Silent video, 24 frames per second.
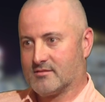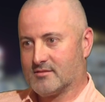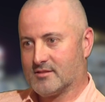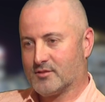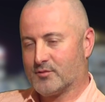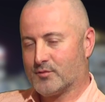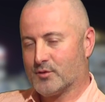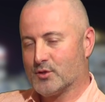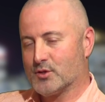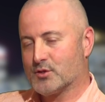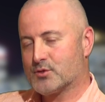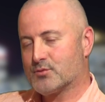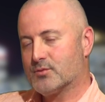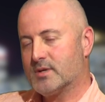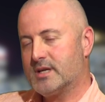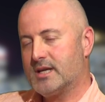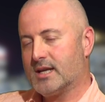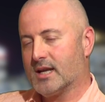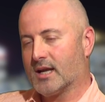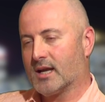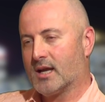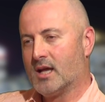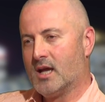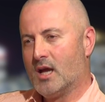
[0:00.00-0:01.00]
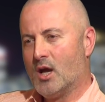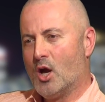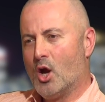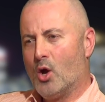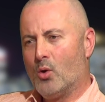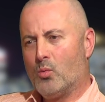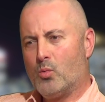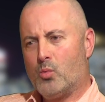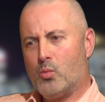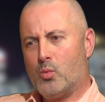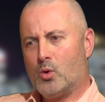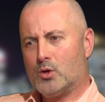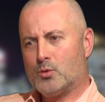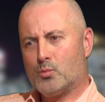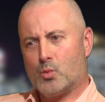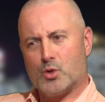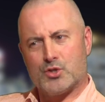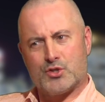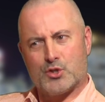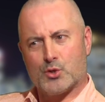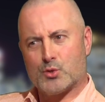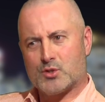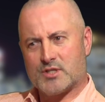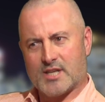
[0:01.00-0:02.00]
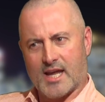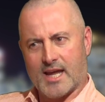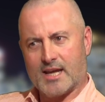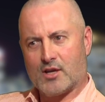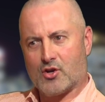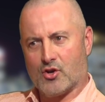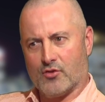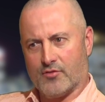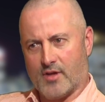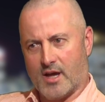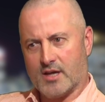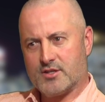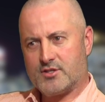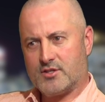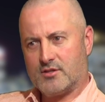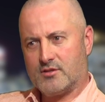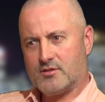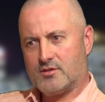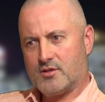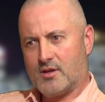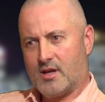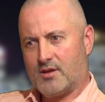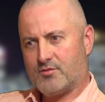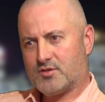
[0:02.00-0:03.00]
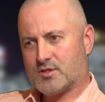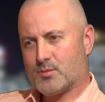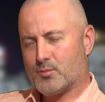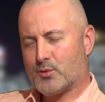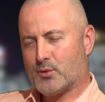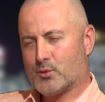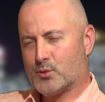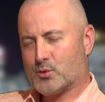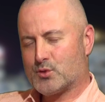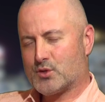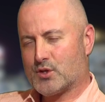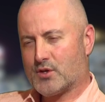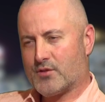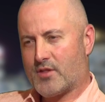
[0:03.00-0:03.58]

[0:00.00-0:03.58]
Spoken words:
the first reading. What's your take on that? Do you have some thoughts on